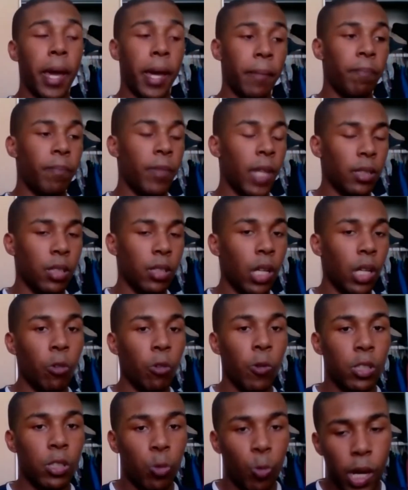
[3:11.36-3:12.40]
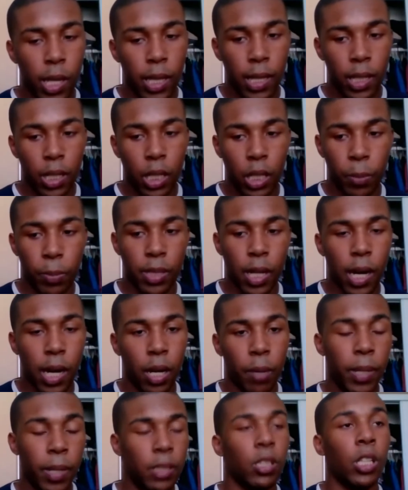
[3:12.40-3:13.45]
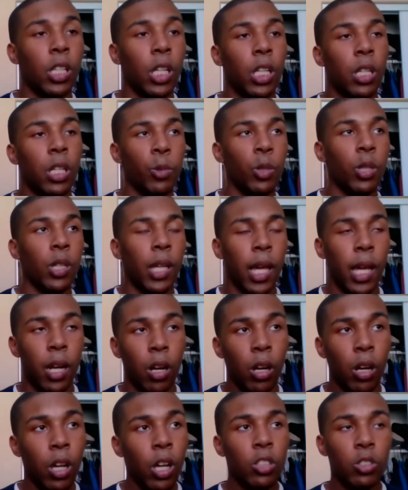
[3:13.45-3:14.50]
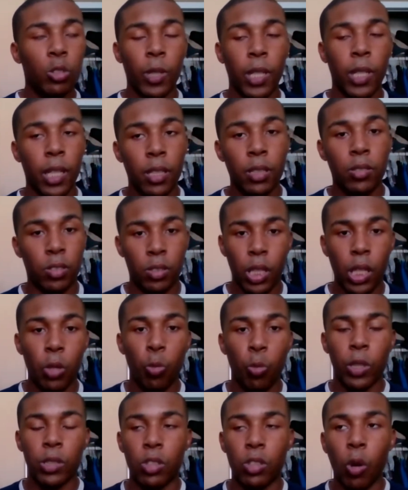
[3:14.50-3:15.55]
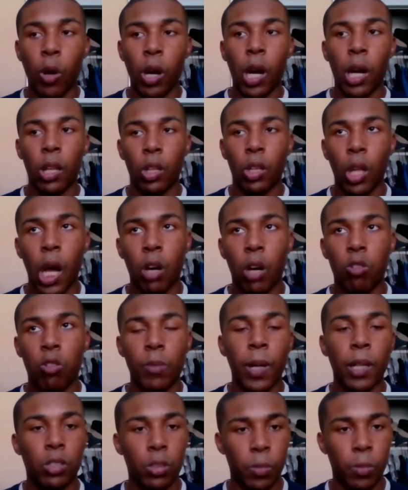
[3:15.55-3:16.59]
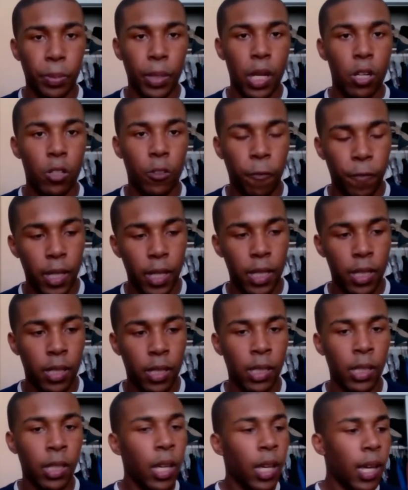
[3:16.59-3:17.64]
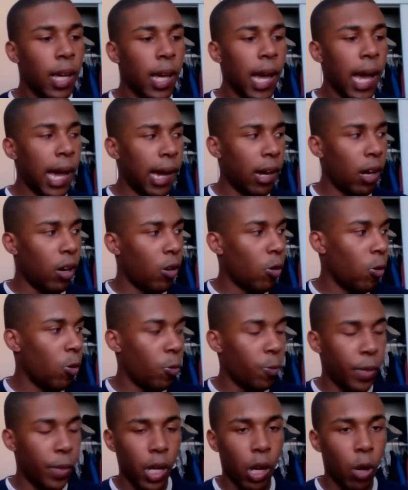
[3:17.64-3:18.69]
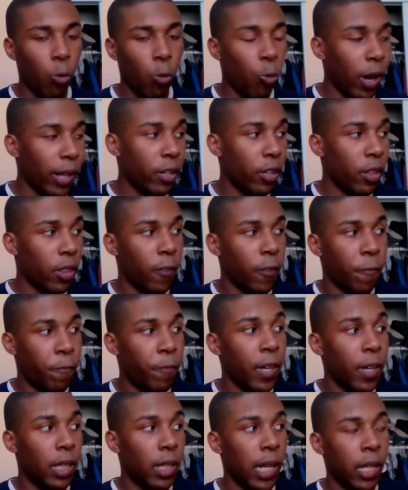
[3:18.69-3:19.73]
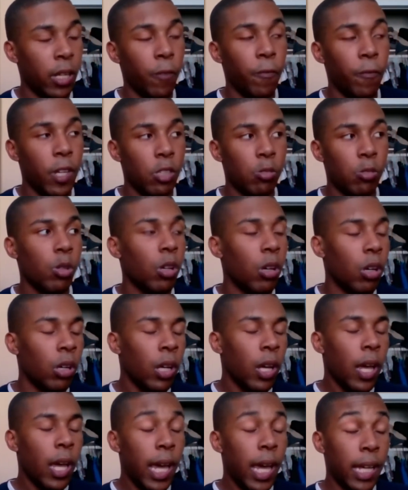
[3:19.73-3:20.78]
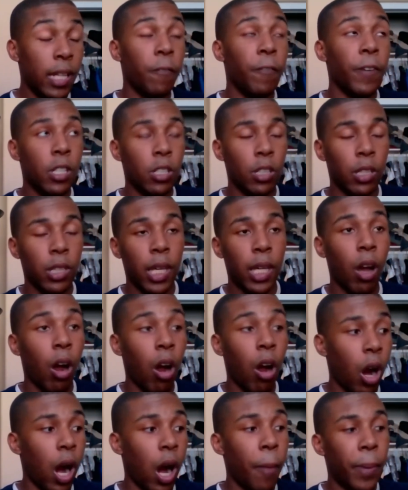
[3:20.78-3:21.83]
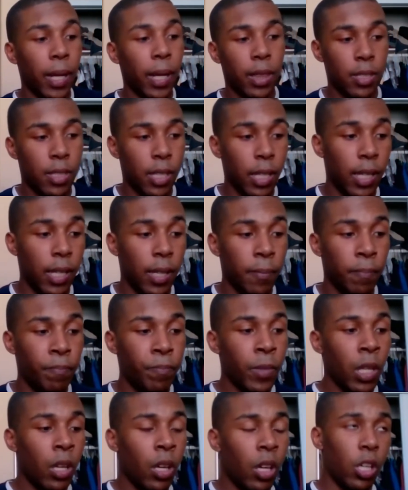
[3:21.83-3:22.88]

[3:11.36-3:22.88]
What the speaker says: And that's another reason why the Clippers hired him. He's a good communicator. So he can see what's going on in the locker room, how some players feel, how, you know, whether feeling individually are about the team.